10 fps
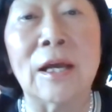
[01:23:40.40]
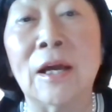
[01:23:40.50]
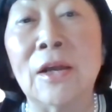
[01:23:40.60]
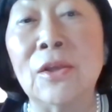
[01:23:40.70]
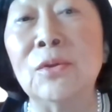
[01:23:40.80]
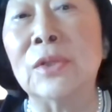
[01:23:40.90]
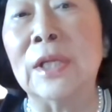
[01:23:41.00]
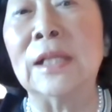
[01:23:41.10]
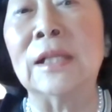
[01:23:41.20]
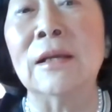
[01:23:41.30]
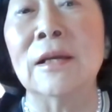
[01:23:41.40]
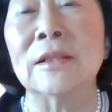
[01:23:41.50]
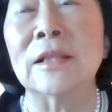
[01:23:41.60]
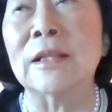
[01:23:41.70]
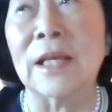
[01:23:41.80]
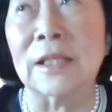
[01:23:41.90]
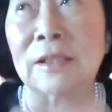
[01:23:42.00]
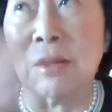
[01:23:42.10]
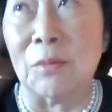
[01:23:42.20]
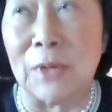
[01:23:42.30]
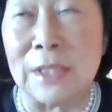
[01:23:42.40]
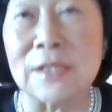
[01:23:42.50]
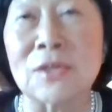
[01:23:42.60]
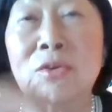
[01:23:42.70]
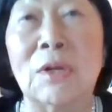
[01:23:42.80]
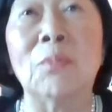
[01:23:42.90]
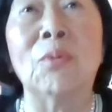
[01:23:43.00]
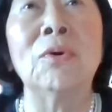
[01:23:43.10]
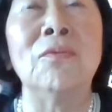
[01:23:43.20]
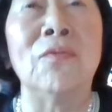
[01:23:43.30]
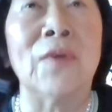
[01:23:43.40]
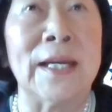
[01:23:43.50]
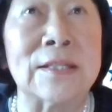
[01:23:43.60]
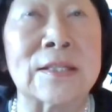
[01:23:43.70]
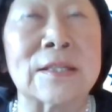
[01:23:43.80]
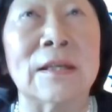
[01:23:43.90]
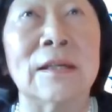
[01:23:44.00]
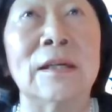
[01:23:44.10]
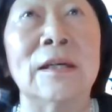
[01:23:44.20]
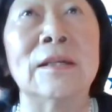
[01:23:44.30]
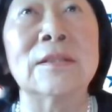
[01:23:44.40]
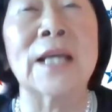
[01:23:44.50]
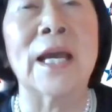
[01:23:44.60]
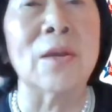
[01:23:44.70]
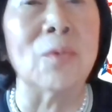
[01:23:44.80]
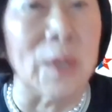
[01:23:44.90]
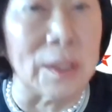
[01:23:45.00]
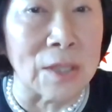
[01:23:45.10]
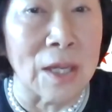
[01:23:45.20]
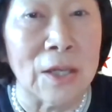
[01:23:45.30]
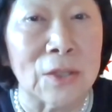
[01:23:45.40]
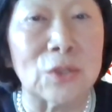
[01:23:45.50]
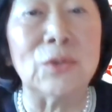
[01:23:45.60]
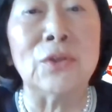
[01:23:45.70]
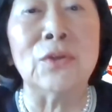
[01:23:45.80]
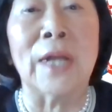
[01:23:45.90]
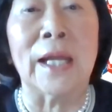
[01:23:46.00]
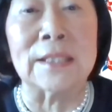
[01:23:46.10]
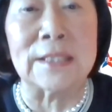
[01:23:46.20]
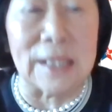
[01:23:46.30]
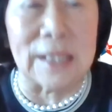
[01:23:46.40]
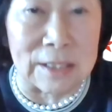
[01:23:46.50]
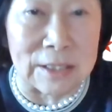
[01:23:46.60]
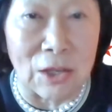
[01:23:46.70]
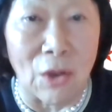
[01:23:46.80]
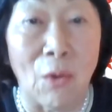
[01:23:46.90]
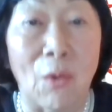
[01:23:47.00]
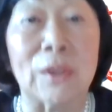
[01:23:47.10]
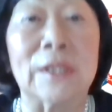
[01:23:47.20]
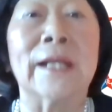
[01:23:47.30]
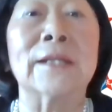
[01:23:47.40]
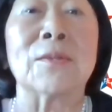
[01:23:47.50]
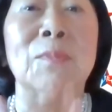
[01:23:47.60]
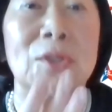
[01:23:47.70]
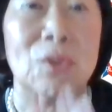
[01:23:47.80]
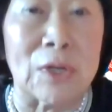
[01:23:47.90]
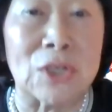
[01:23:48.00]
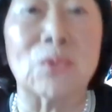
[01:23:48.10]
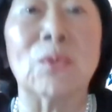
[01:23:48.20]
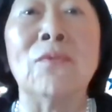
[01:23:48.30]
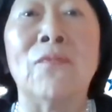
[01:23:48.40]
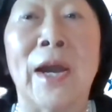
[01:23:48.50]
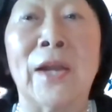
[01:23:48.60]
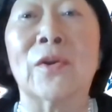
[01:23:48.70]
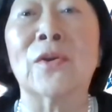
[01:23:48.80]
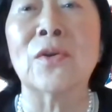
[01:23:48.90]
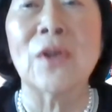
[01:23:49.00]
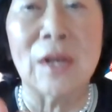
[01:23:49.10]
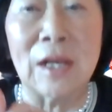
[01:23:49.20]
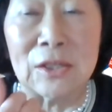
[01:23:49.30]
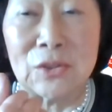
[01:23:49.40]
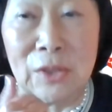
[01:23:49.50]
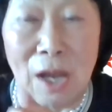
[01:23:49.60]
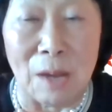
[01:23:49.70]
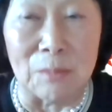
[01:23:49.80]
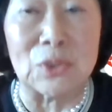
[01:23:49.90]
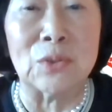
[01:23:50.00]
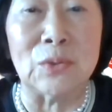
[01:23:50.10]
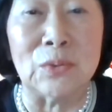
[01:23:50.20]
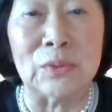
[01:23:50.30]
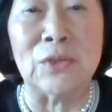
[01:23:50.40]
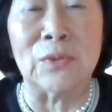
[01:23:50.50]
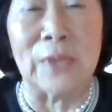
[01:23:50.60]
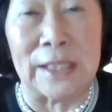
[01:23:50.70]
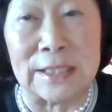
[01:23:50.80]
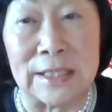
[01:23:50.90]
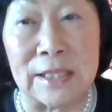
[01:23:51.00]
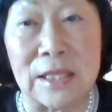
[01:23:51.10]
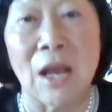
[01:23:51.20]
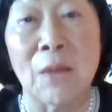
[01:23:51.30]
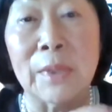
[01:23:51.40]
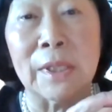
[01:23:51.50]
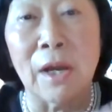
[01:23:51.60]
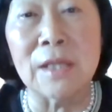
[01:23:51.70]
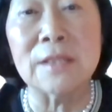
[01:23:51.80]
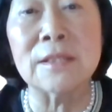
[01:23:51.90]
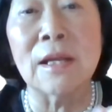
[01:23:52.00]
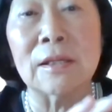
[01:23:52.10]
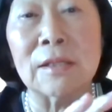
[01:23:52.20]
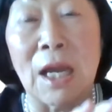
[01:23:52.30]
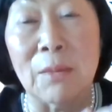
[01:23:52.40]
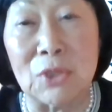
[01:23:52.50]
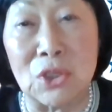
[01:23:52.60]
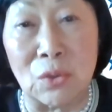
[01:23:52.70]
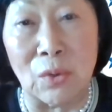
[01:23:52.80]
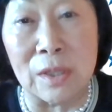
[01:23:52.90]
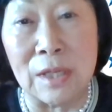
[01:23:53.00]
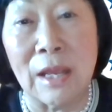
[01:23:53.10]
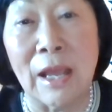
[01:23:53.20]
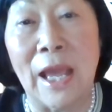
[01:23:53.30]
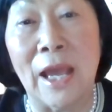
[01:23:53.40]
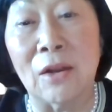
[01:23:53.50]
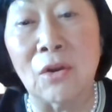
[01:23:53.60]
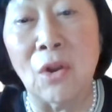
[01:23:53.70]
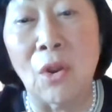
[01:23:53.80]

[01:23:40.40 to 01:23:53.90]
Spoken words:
you think that President Trump will invite Tsai Ing-wen to the United States, or the next administration will invite her to come to the United States. Because time is short, and